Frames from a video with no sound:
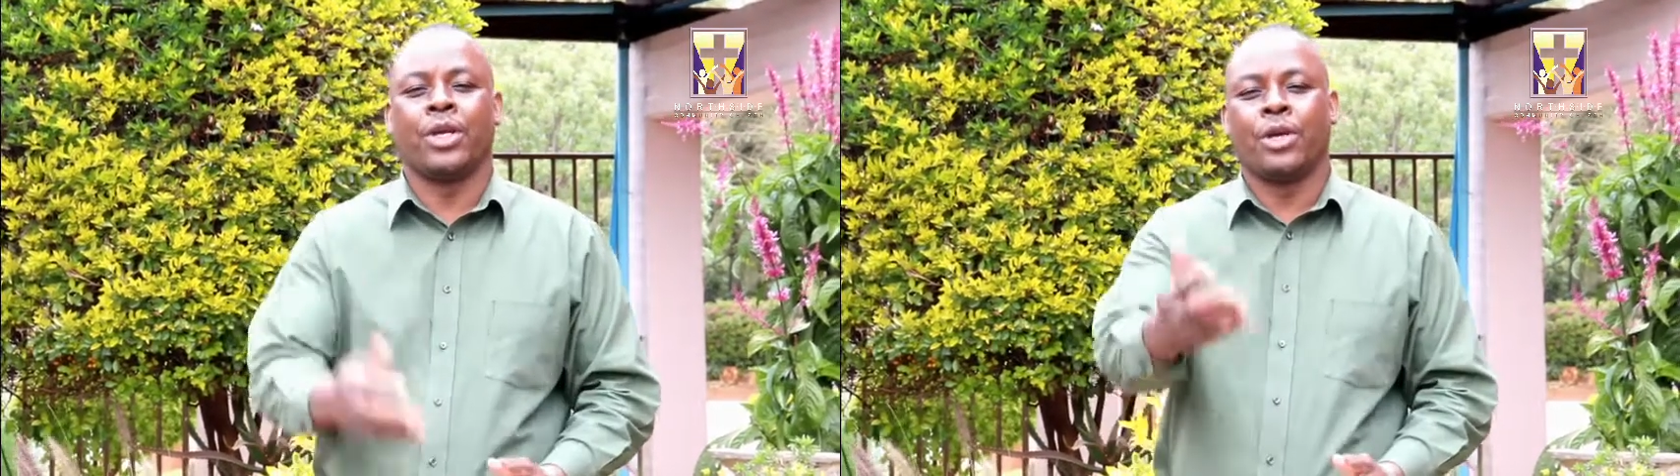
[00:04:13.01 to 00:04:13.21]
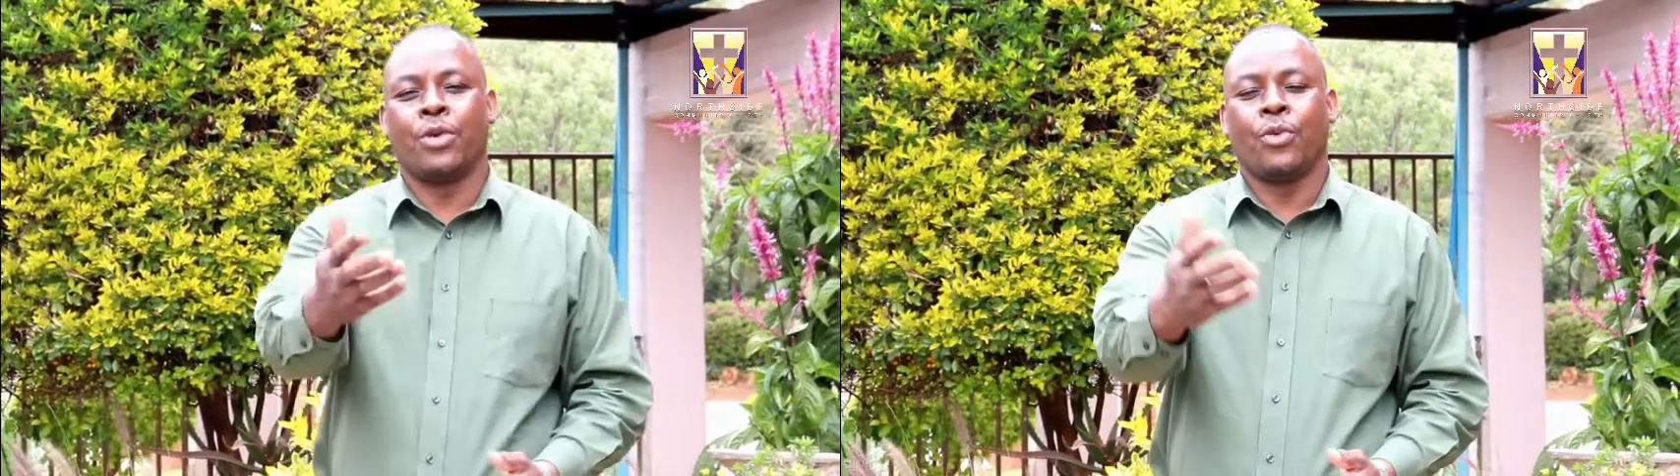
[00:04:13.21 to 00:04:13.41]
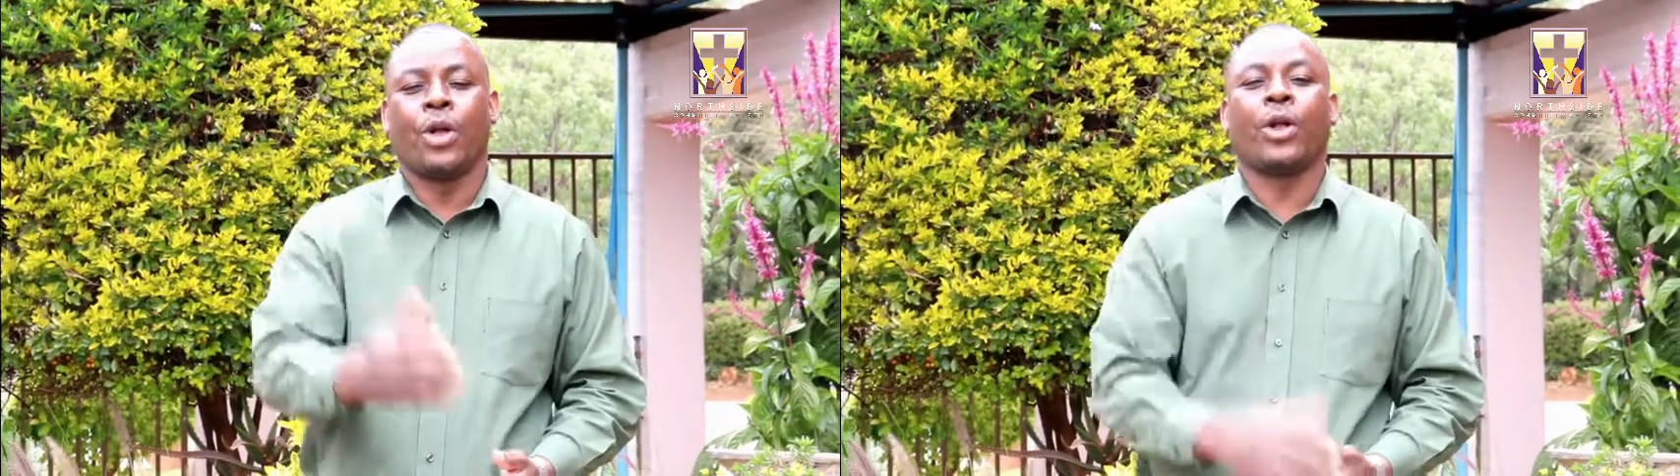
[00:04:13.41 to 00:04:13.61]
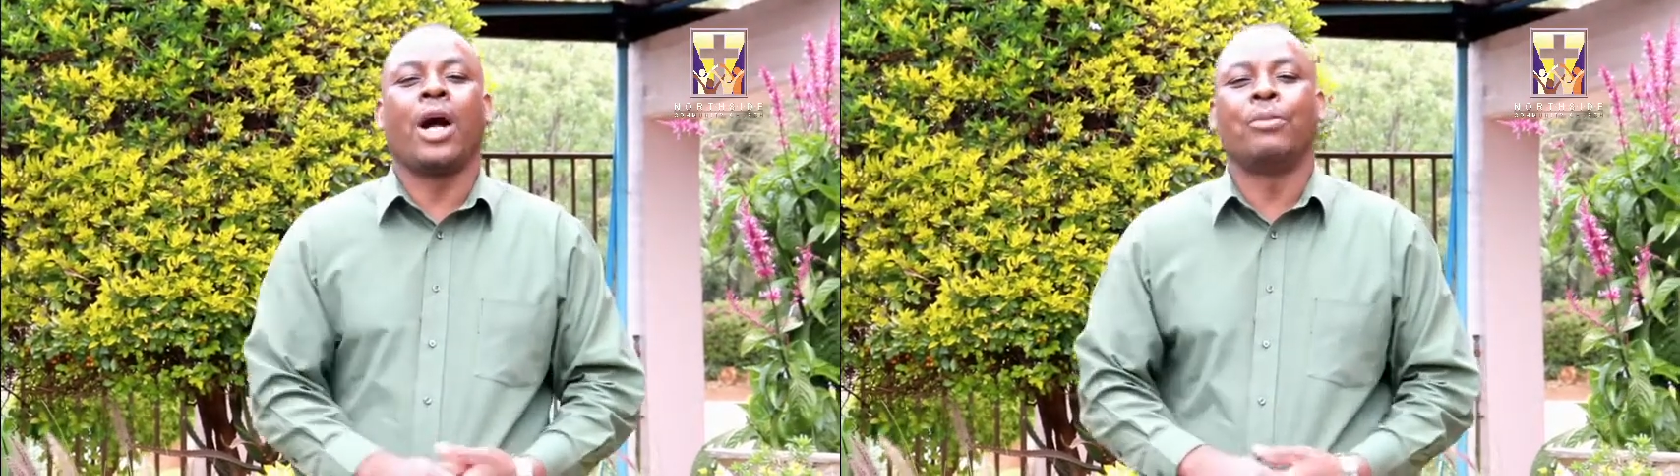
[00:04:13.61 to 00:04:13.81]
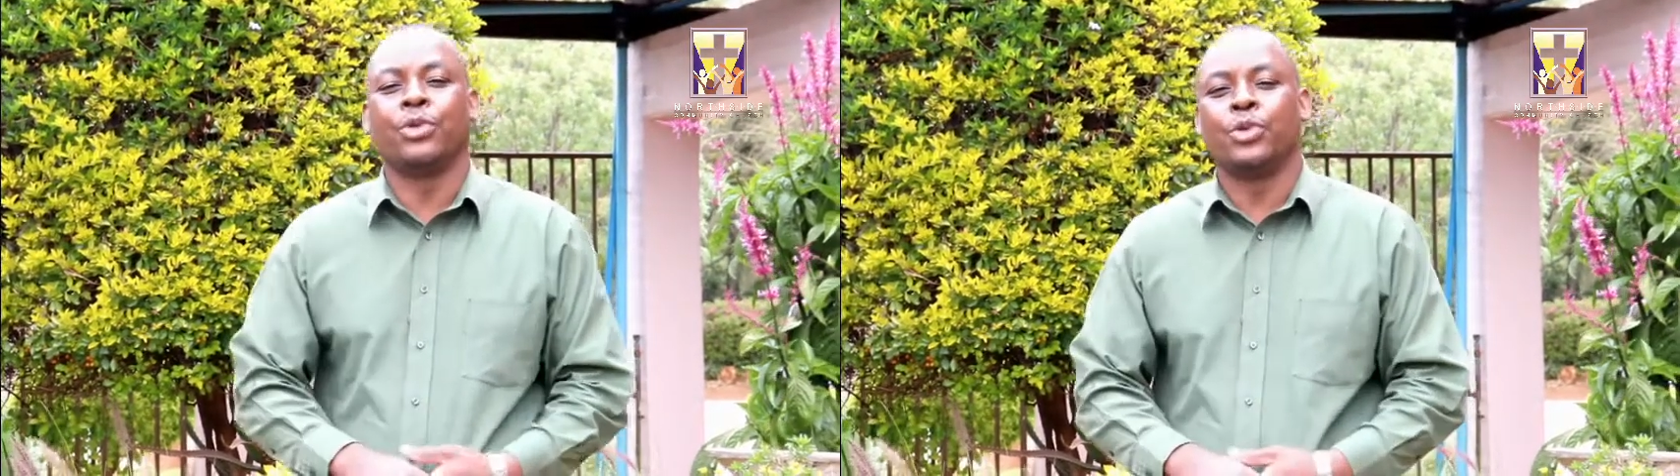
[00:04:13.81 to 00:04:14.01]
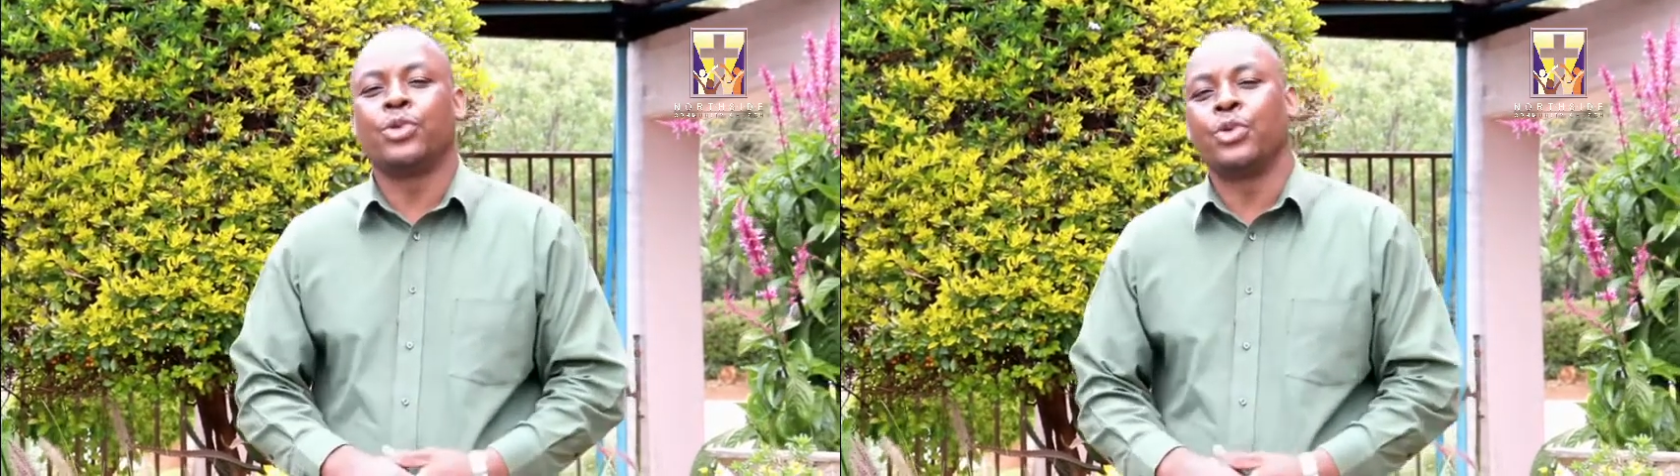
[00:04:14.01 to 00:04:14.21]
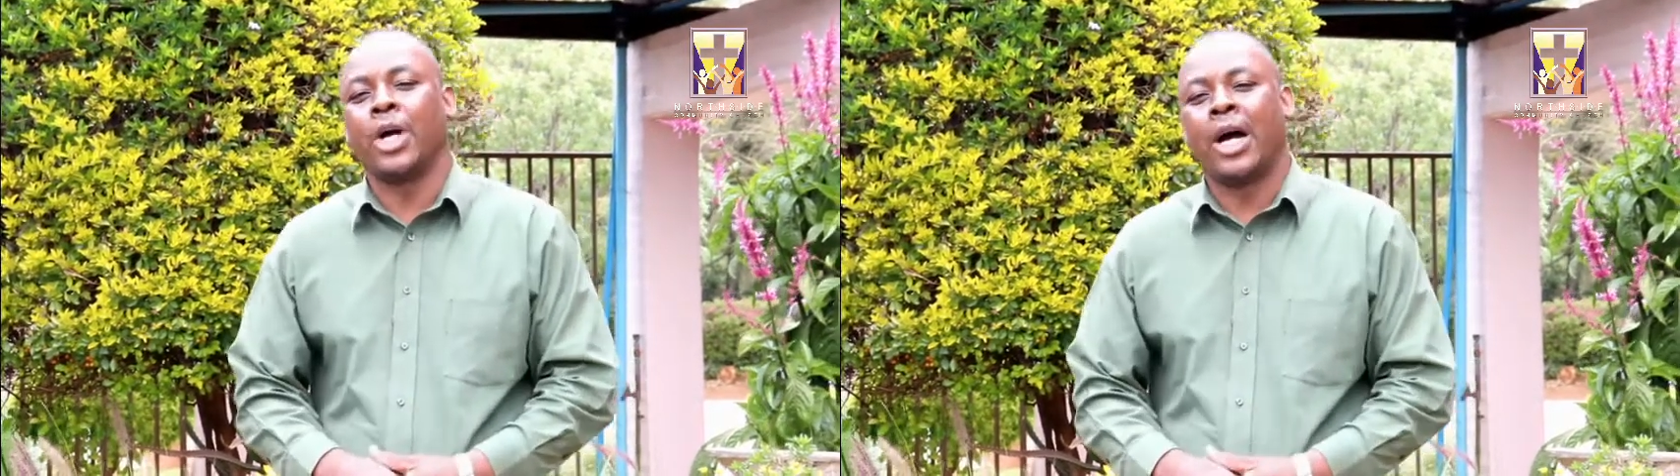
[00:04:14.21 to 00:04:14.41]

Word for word: we welcome you to